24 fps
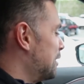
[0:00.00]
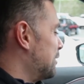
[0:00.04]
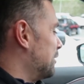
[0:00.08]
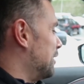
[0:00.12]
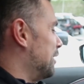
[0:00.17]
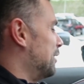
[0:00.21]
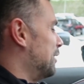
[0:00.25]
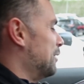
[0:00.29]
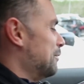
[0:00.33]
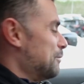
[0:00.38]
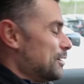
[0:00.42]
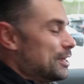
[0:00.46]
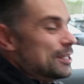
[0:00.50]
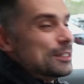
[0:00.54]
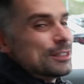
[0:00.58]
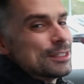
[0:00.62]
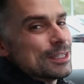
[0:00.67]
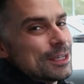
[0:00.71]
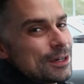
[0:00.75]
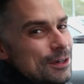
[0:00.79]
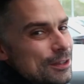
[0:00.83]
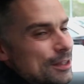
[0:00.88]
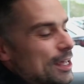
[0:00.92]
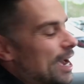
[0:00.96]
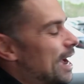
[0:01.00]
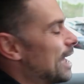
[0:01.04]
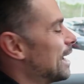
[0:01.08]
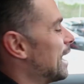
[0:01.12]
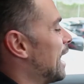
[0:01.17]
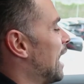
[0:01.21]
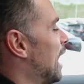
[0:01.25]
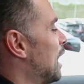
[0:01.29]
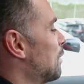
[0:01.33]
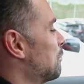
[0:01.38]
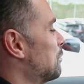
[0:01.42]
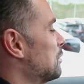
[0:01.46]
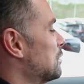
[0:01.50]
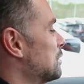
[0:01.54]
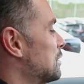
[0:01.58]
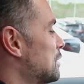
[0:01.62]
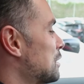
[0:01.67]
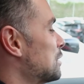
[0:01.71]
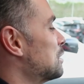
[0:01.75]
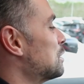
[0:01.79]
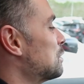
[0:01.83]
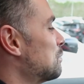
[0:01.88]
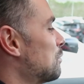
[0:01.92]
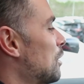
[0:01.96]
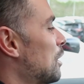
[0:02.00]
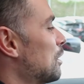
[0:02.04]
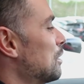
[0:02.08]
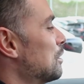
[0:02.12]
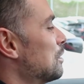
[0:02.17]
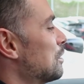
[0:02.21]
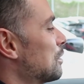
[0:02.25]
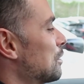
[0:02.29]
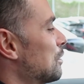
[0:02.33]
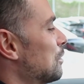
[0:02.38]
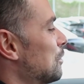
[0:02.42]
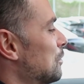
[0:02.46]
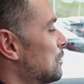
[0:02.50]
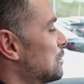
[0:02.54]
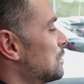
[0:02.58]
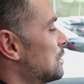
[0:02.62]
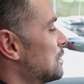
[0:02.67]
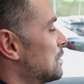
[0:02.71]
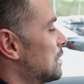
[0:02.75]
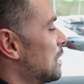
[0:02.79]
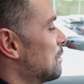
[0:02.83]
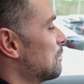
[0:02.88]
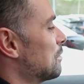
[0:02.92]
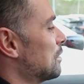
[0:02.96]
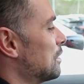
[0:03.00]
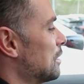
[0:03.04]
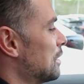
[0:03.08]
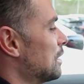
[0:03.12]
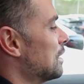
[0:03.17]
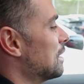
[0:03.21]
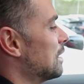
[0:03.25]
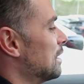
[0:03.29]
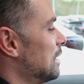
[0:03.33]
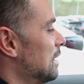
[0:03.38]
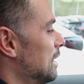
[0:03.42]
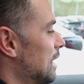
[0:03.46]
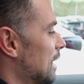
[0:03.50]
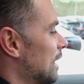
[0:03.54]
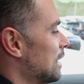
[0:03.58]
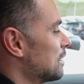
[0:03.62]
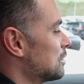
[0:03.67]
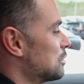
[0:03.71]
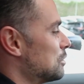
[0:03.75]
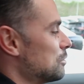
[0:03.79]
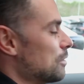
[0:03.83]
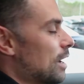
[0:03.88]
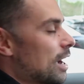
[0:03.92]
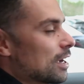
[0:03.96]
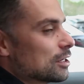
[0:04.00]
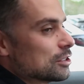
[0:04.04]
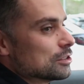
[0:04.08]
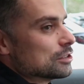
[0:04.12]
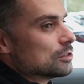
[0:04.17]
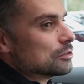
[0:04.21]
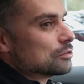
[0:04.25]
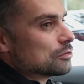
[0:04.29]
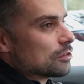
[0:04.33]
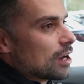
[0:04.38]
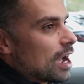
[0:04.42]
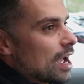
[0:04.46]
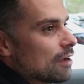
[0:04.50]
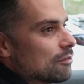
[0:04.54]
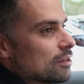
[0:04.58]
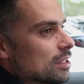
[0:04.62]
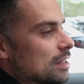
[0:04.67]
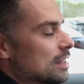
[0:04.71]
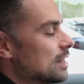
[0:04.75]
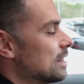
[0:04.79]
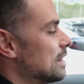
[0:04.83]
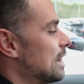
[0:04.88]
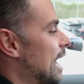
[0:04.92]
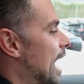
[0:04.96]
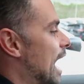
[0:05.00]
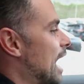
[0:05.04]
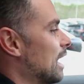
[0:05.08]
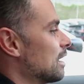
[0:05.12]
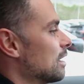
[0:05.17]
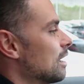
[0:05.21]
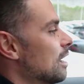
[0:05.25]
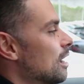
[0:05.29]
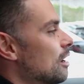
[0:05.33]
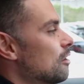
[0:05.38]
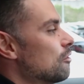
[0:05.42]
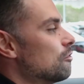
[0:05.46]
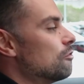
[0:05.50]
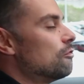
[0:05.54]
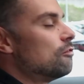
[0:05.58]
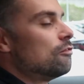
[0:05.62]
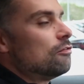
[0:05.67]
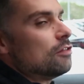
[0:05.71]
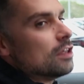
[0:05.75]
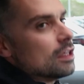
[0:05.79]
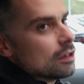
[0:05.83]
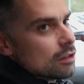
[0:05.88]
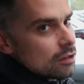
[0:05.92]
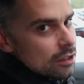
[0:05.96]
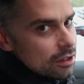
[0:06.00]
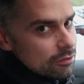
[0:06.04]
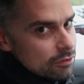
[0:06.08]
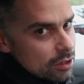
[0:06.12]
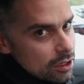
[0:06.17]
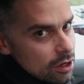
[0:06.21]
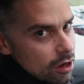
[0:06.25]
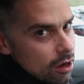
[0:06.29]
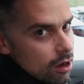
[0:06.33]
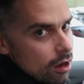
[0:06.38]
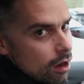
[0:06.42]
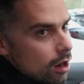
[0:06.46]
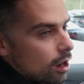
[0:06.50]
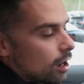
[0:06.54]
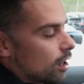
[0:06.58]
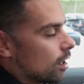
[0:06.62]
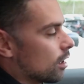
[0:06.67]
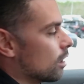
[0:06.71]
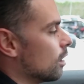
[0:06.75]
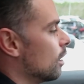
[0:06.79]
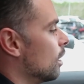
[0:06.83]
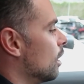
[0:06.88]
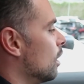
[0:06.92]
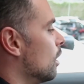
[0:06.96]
Until that happens, this is probably the closest I'm gonna get to actually driving that feel of a car.